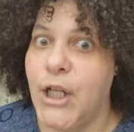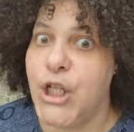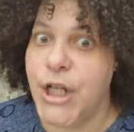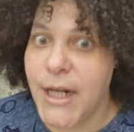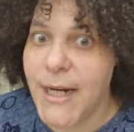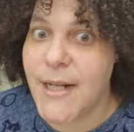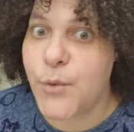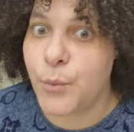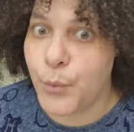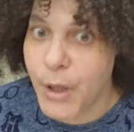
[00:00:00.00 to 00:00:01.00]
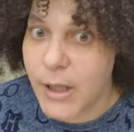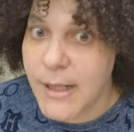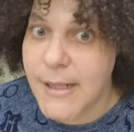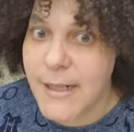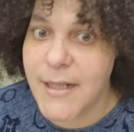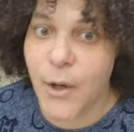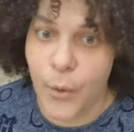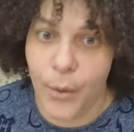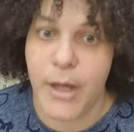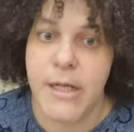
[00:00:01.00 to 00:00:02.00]
she is really detail
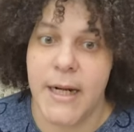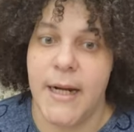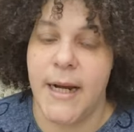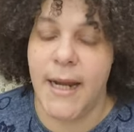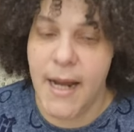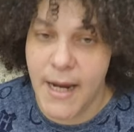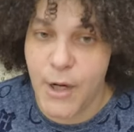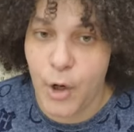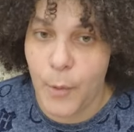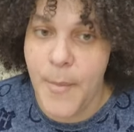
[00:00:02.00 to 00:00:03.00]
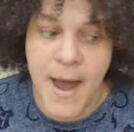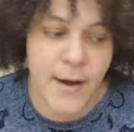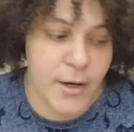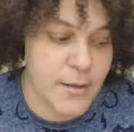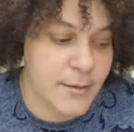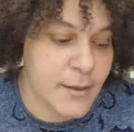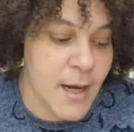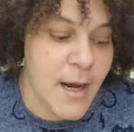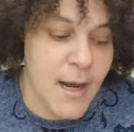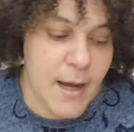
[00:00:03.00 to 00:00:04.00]
orientated in her patterns.
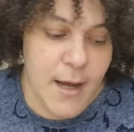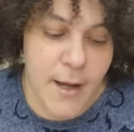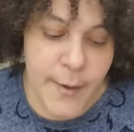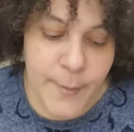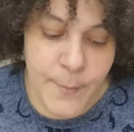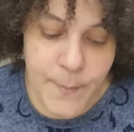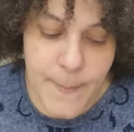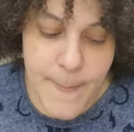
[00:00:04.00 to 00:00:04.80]
Um,